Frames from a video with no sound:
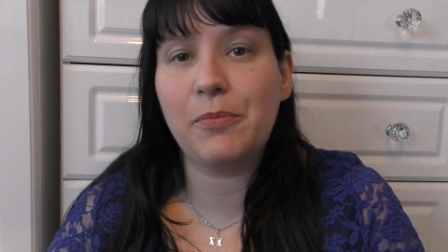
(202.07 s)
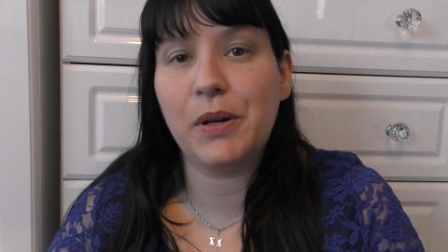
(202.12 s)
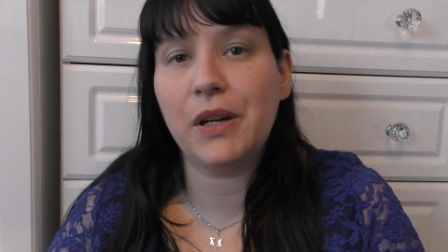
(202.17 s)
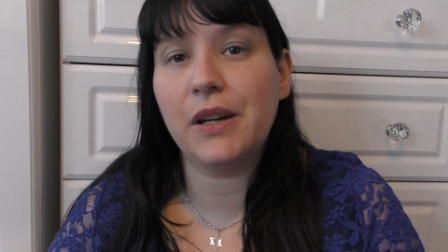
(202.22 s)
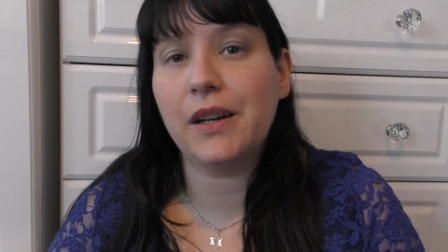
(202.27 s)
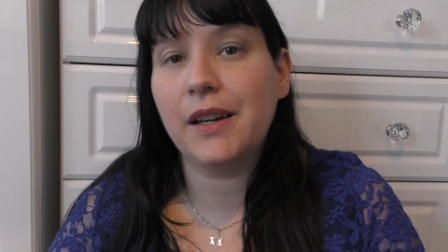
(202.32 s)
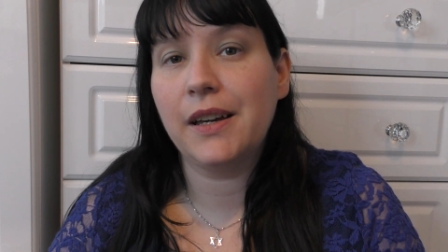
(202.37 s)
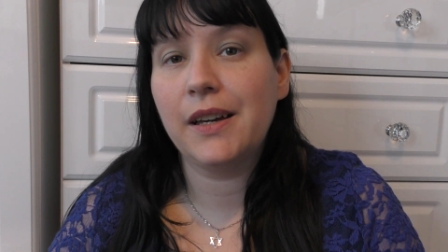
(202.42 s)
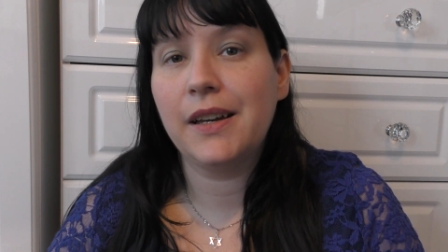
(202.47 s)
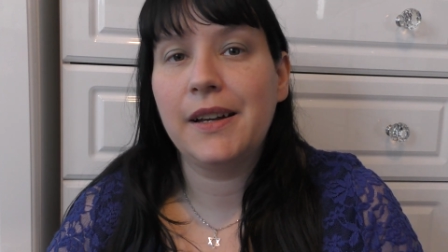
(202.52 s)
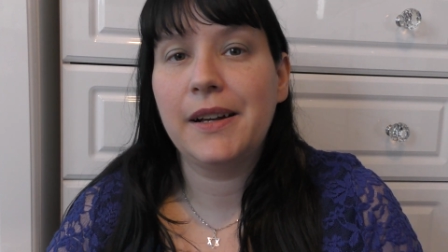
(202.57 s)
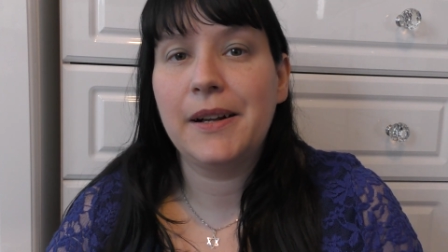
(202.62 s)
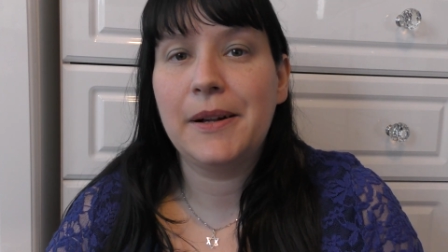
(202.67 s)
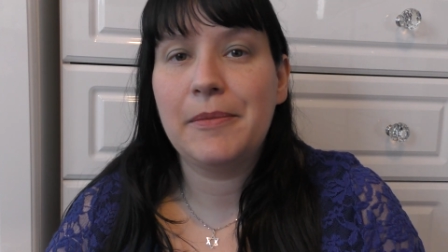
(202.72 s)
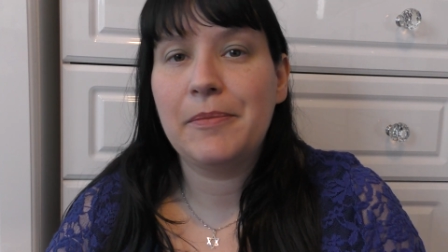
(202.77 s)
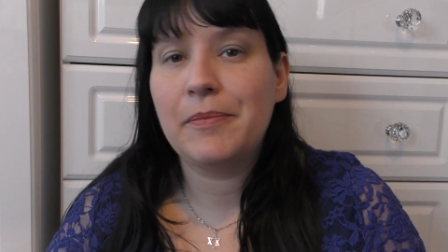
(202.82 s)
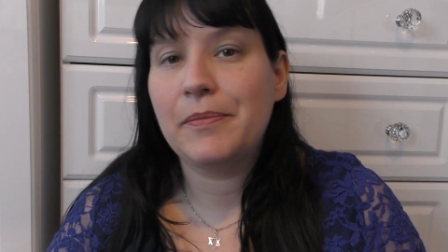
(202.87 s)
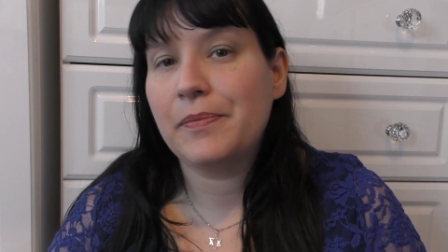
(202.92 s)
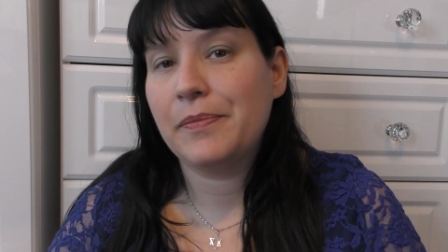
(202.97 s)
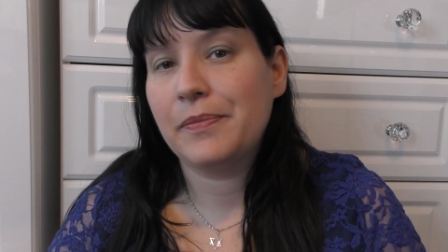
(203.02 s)
but
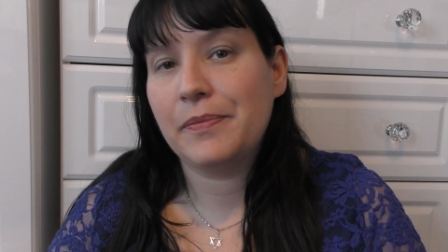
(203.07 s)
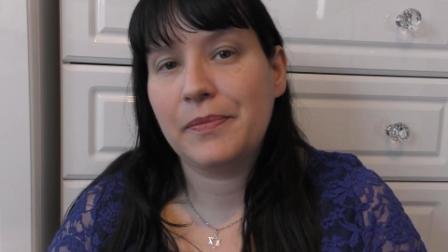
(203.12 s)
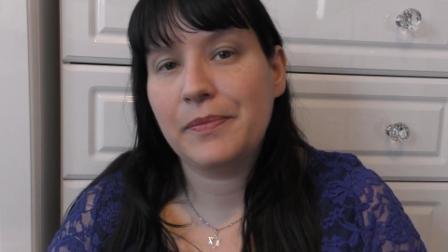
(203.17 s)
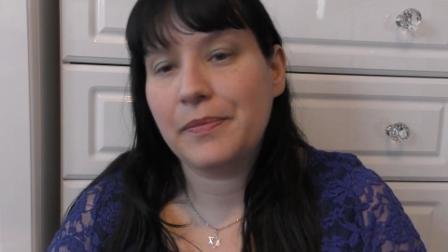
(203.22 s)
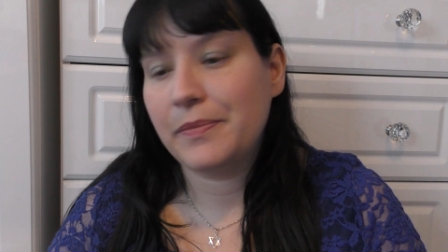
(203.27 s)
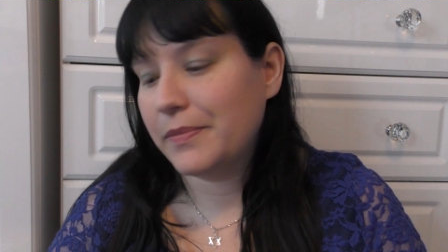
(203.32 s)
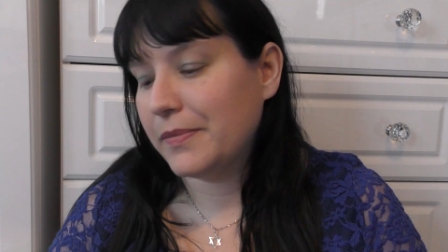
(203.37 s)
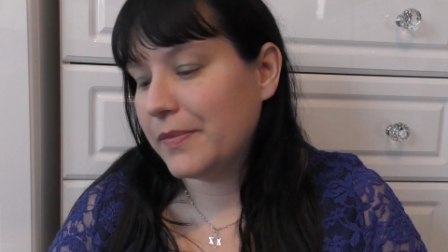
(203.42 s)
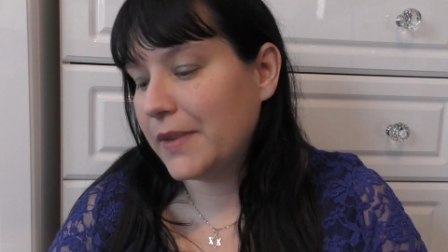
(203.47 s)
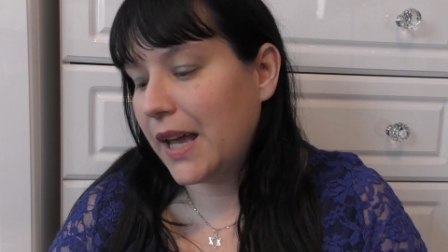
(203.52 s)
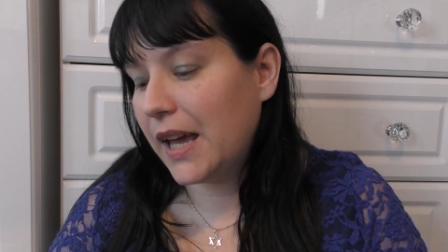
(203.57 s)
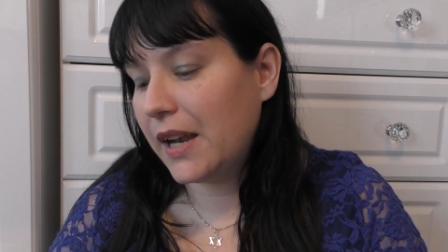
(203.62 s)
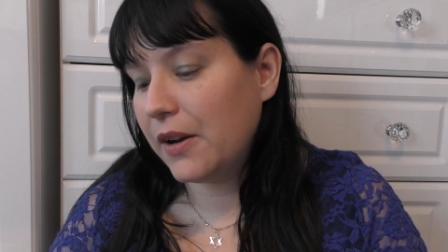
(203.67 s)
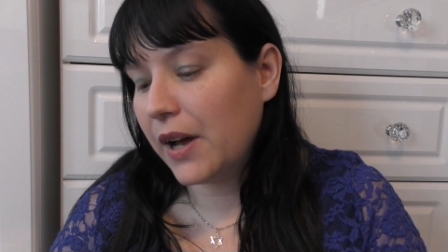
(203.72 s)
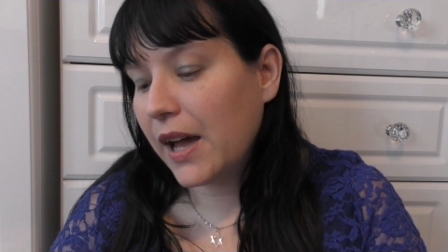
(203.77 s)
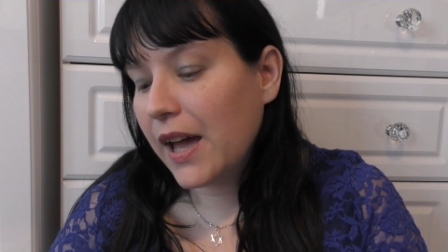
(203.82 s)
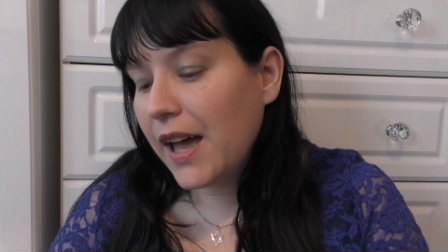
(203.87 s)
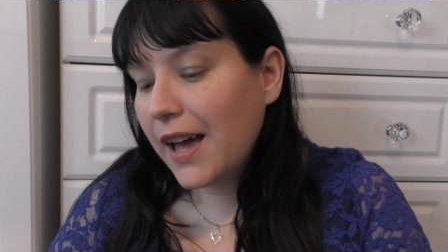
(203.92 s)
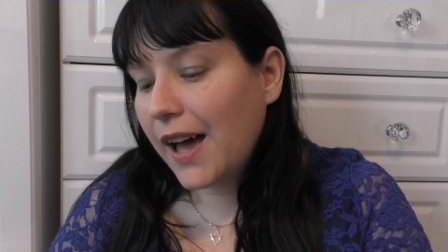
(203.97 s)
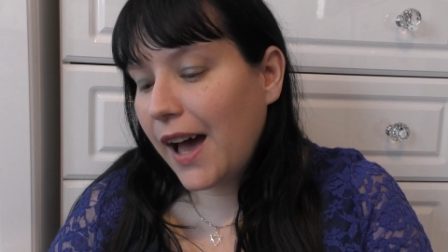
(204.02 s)
anyway.
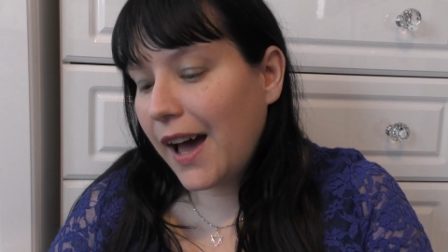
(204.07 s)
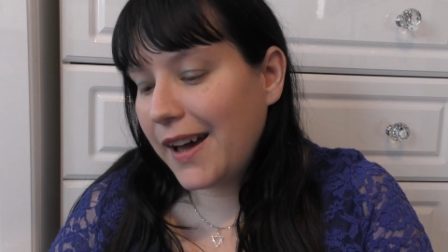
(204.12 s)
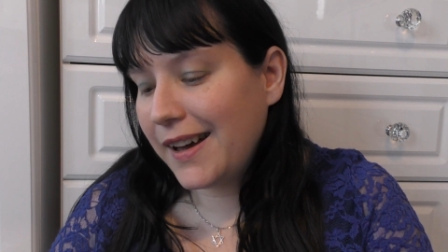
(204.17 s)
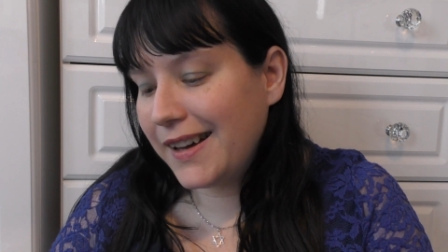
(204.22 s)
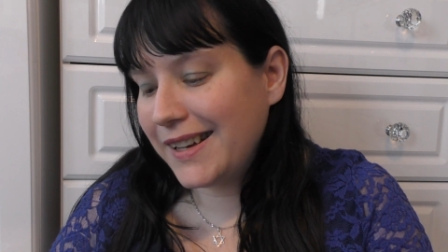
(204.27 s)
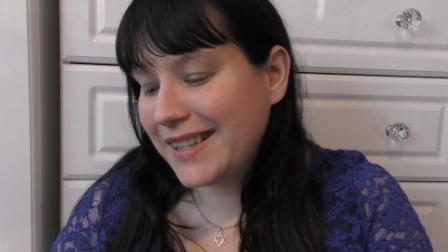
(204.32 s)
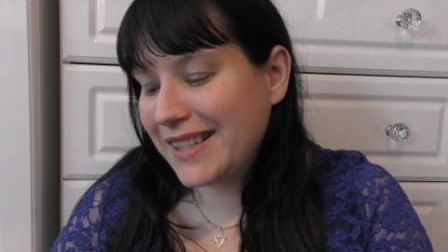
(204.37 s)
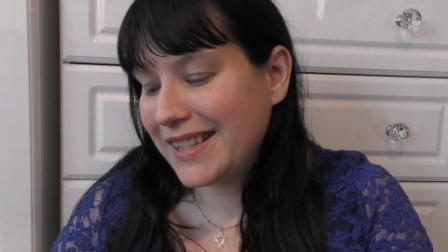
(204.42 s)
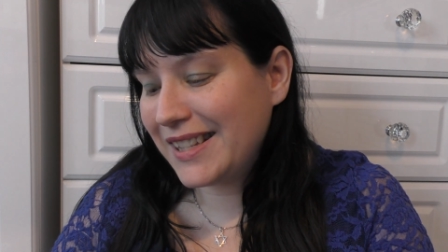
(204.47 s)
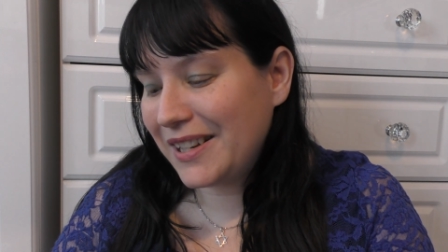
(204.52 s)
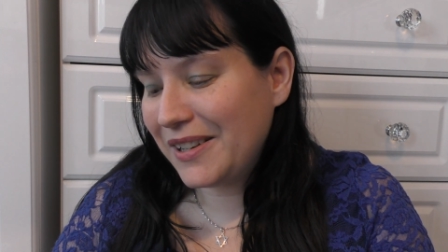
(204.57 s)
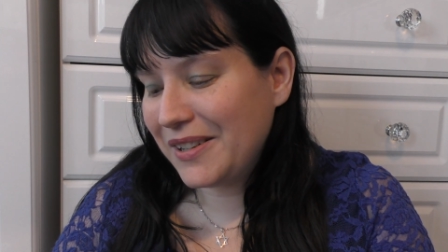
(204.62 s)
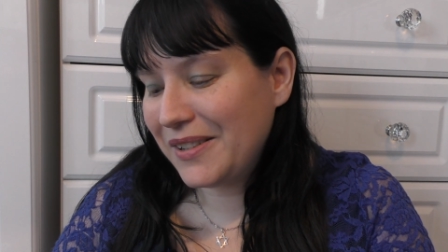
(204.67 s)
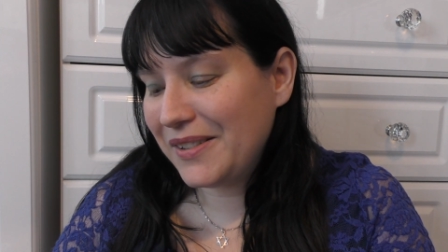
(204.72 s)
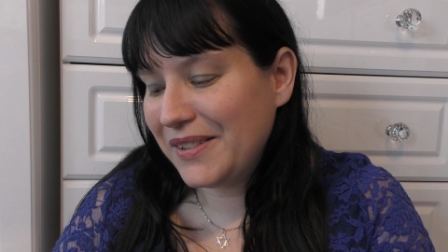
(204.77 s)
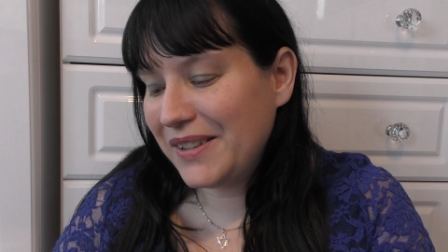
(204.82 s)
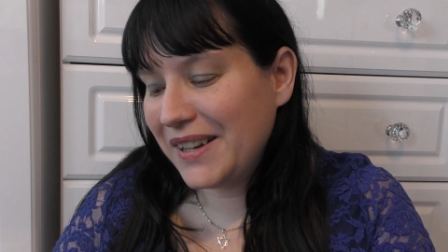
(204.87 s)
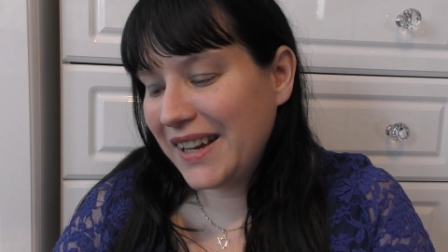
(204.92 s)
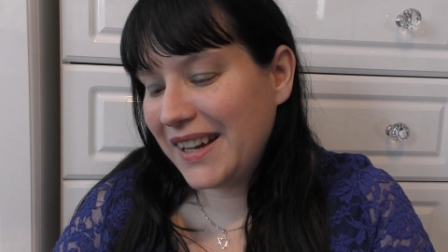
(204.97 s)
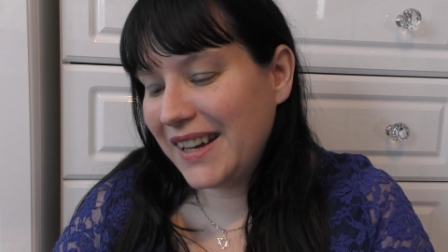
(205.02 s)
Uh, so